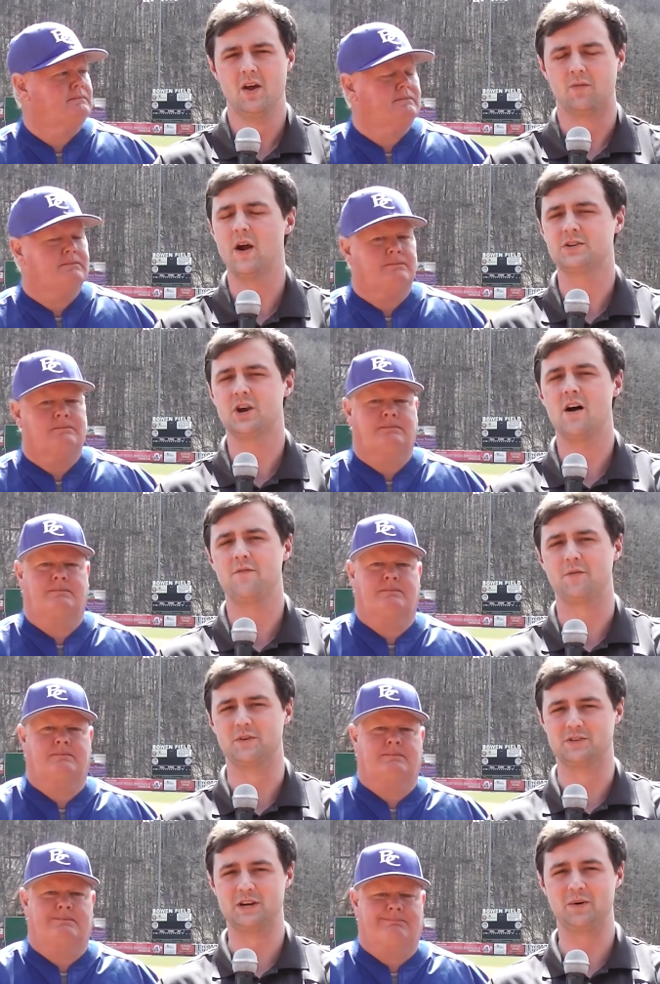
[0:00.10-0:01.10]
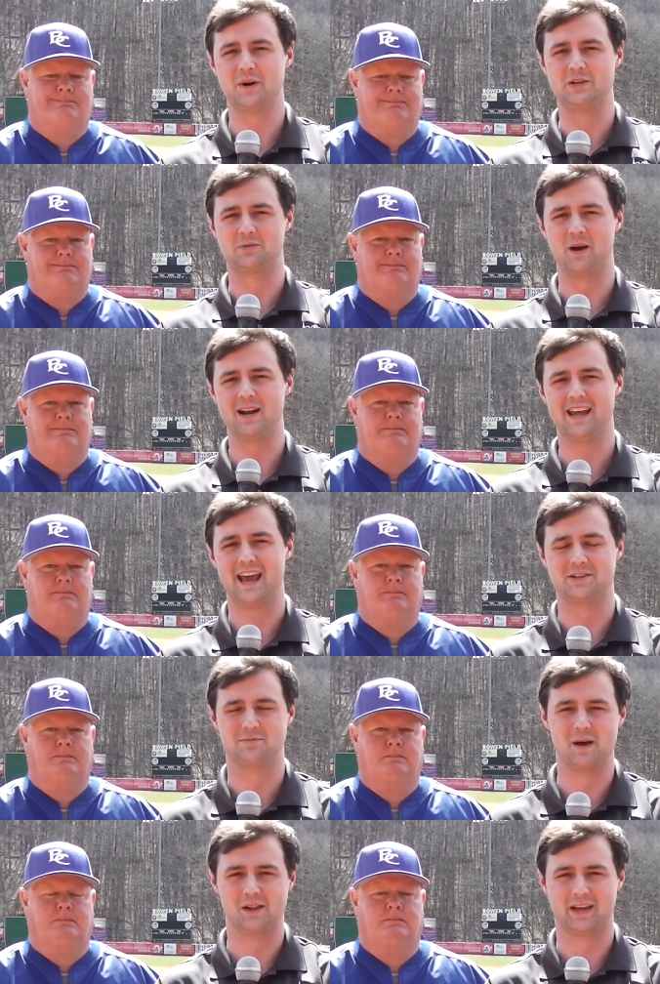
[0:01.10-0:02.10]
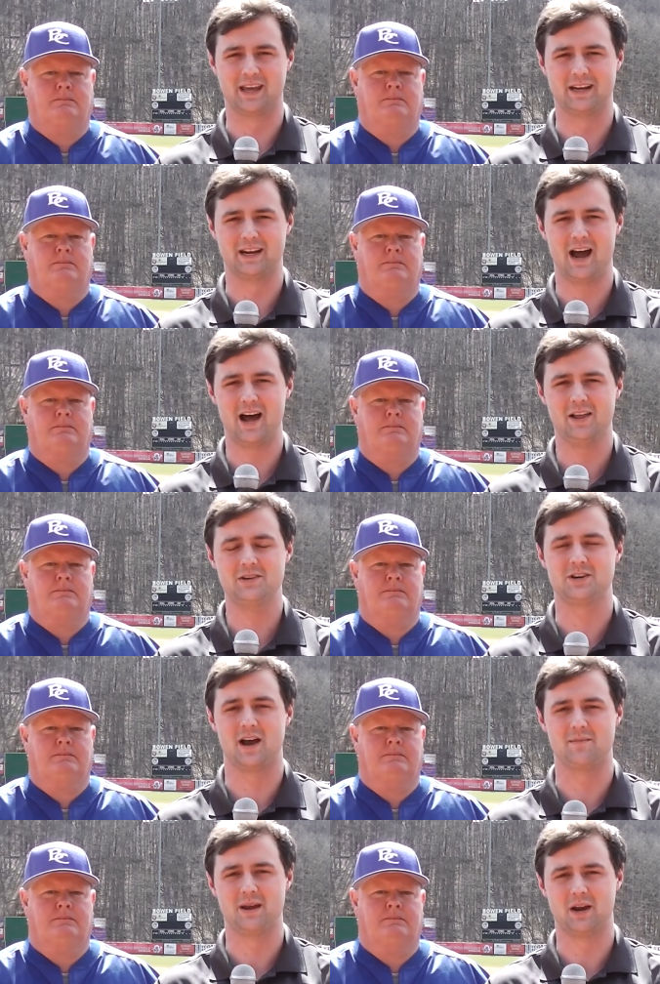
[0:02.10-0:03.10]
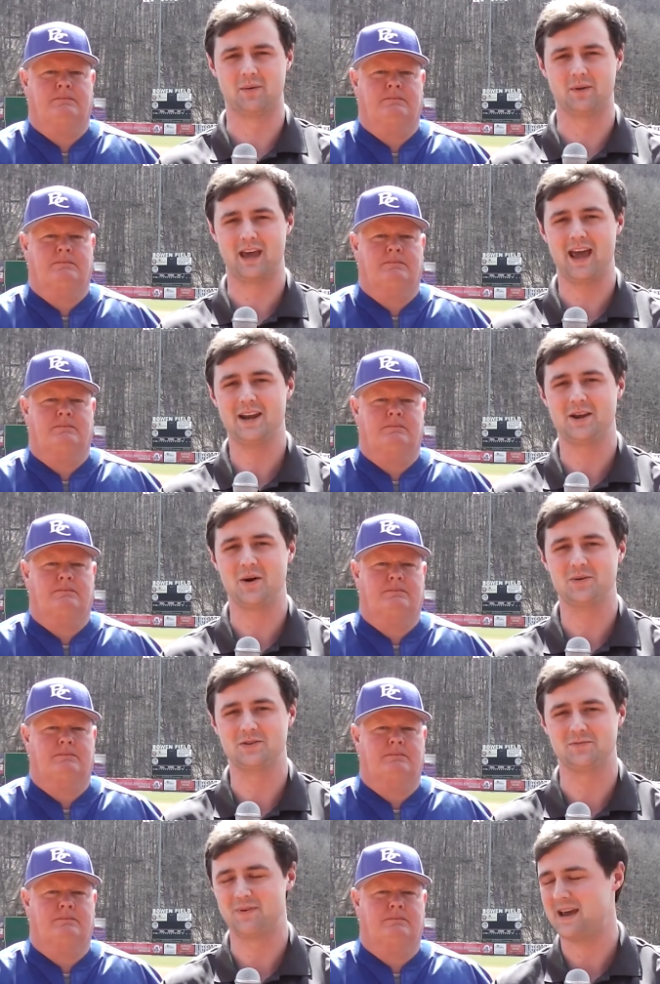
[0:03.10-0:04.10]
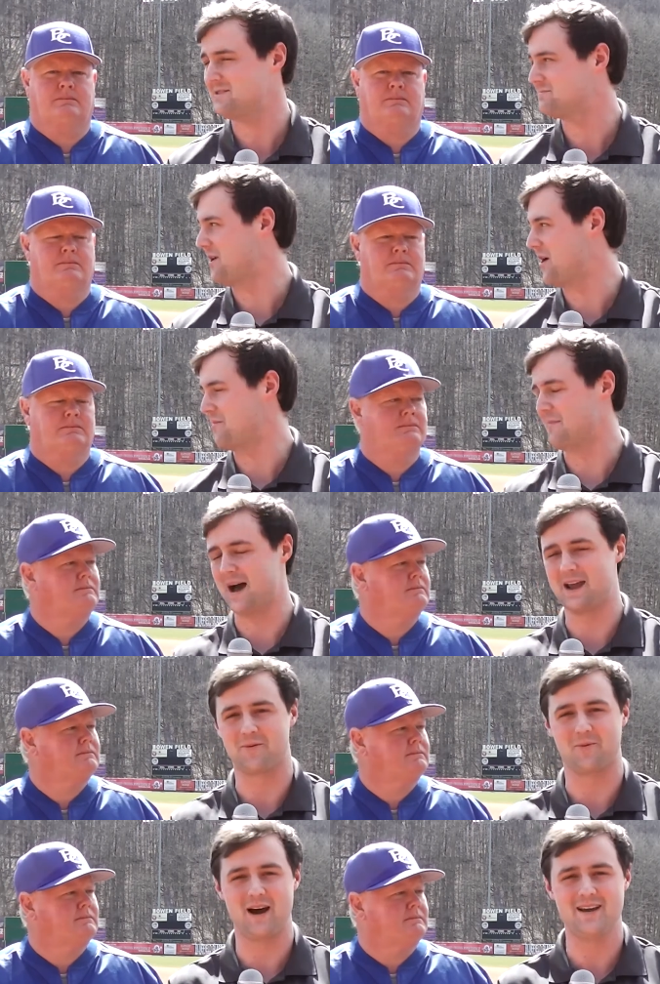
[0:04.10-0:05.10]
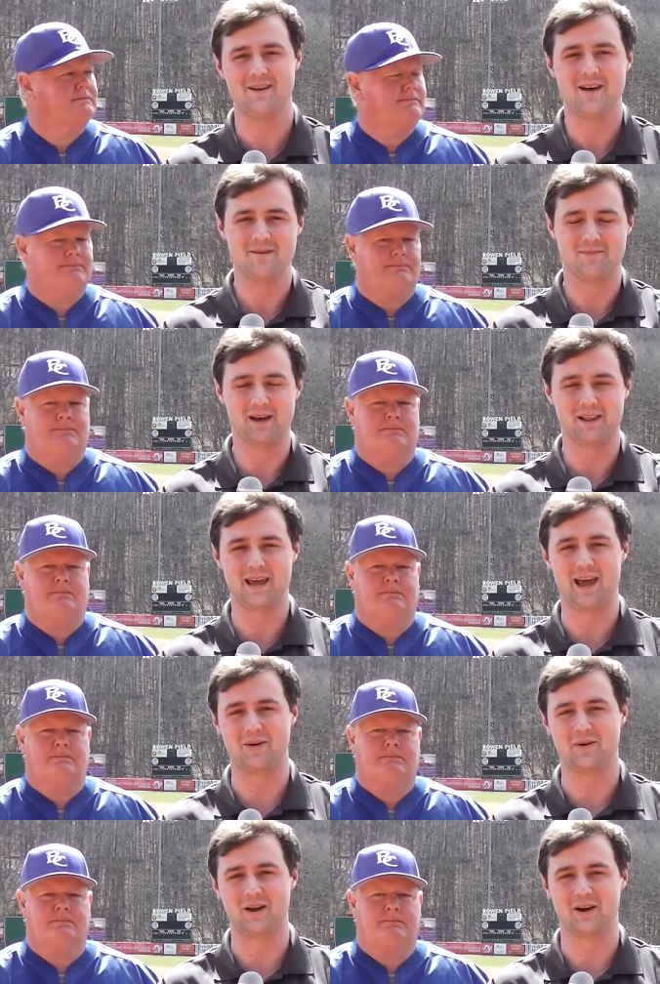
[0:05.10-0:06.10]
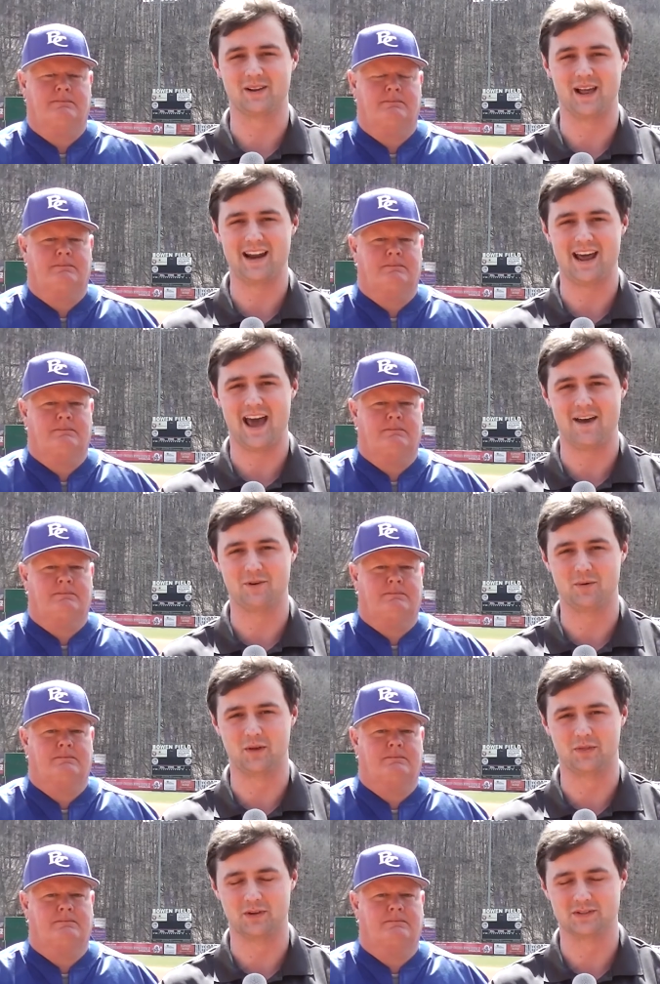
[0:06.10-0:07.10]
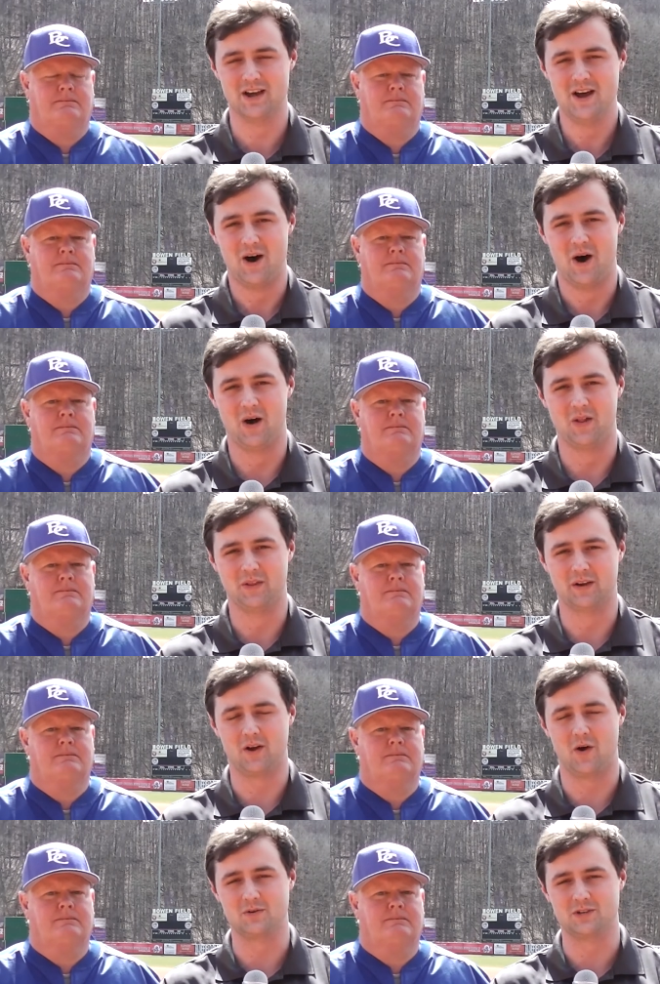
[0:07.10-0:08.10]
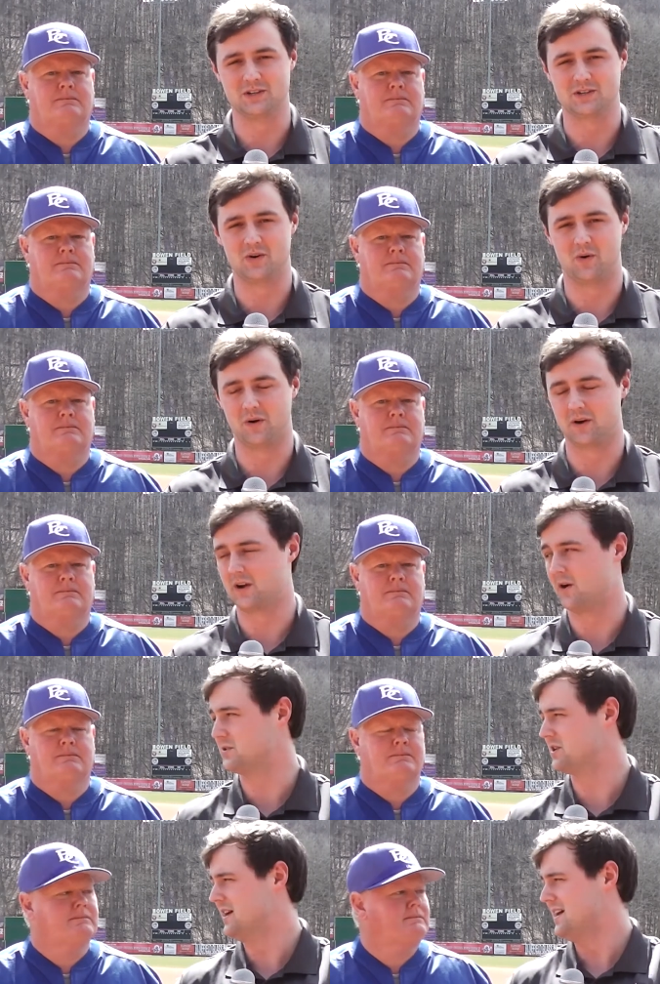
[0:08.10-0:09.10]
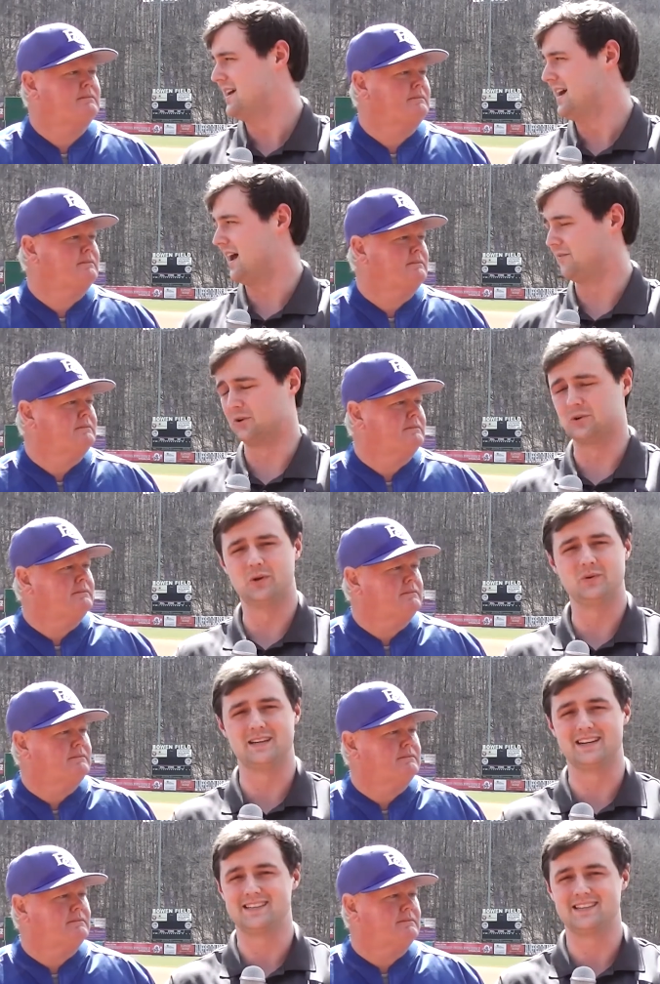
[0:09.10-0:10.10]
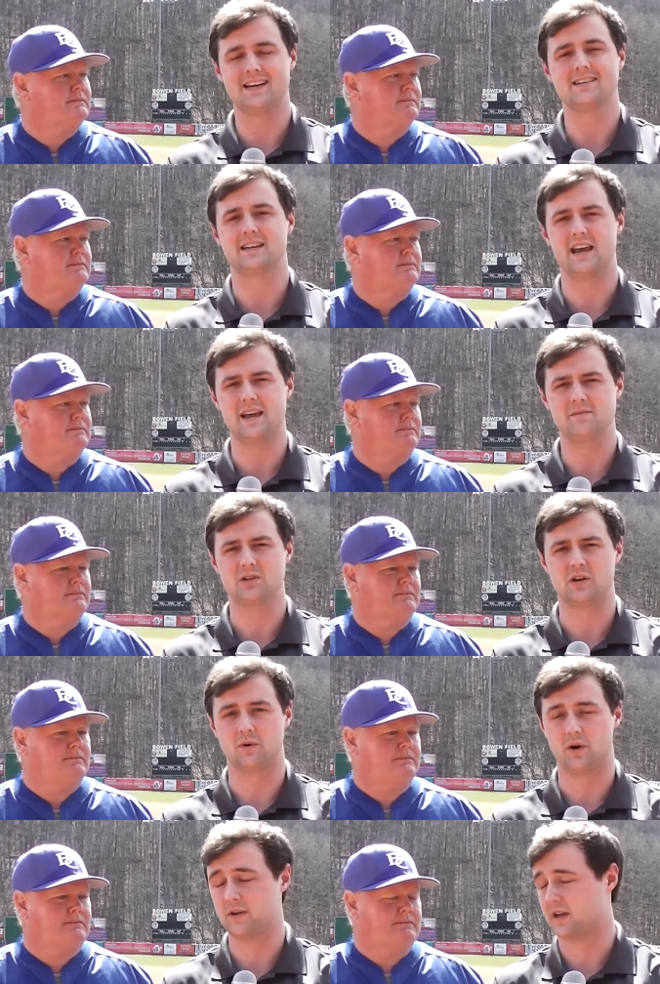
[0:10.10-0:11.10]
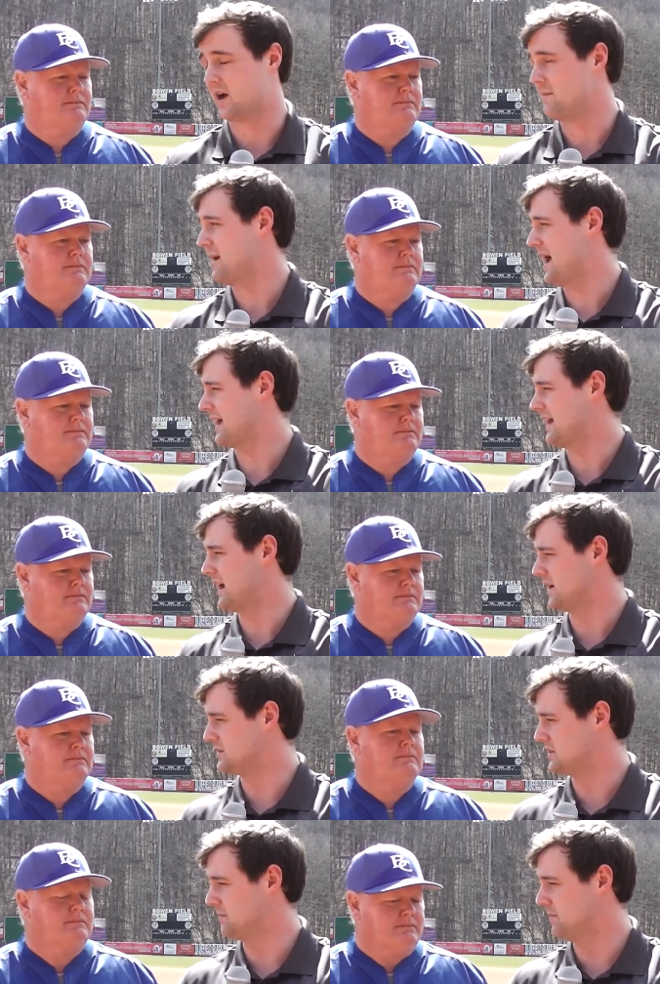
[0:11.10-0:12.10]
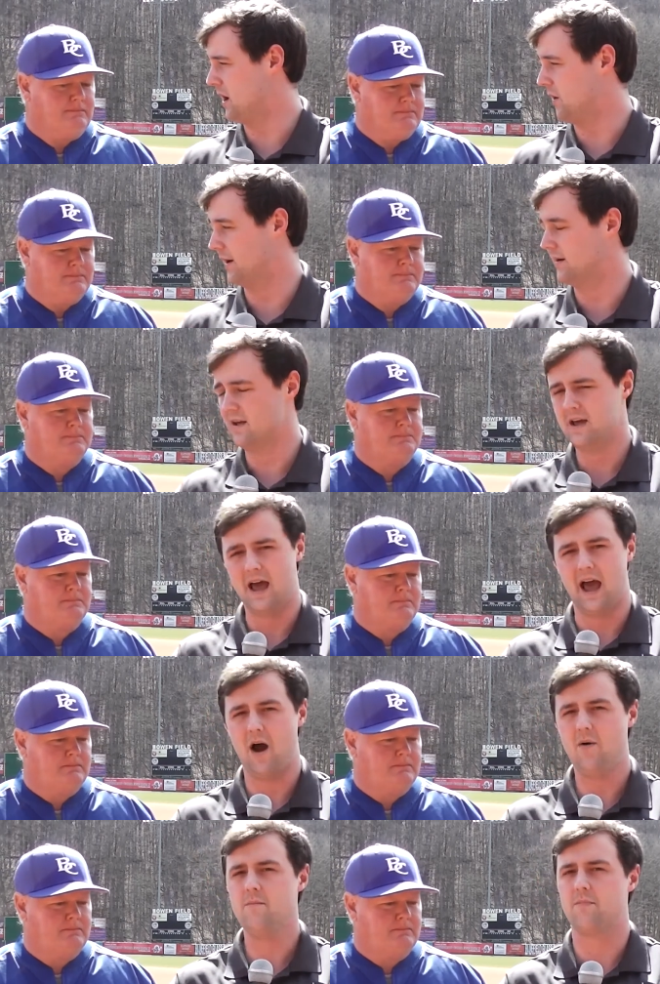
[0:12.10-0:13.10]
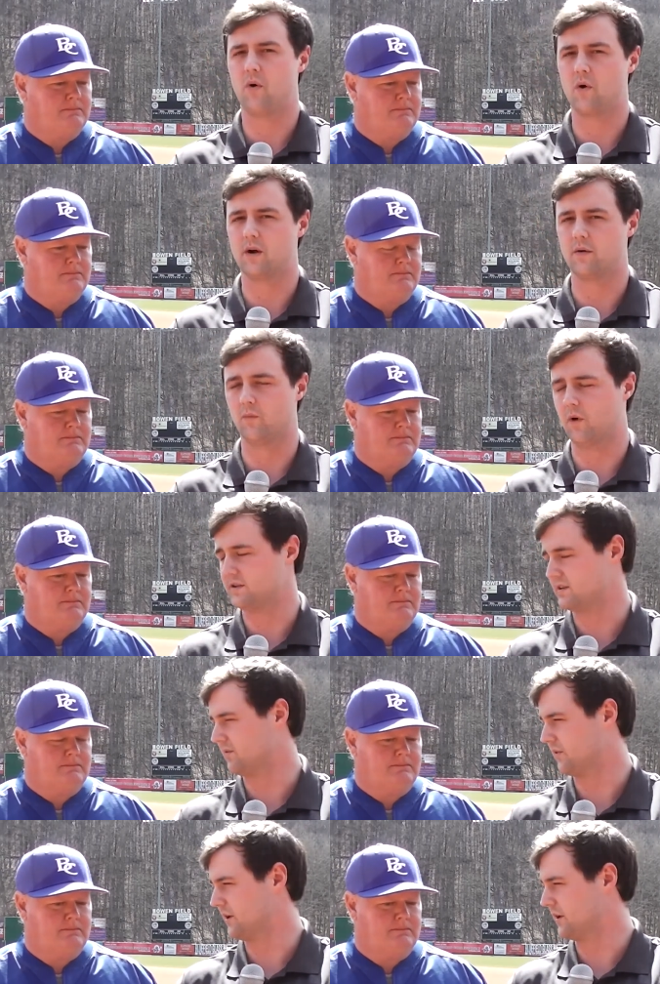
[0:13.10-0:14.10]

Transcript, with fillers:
Speaker 1: Fresh off of a series win against Milligan College, I'm here with the head coach of baseball, Mike White. Bailey Angle here. Glad to have you with us on the Coach's Corner. Coach, after losing six games in a row, you come back here to Bowen. How important was it for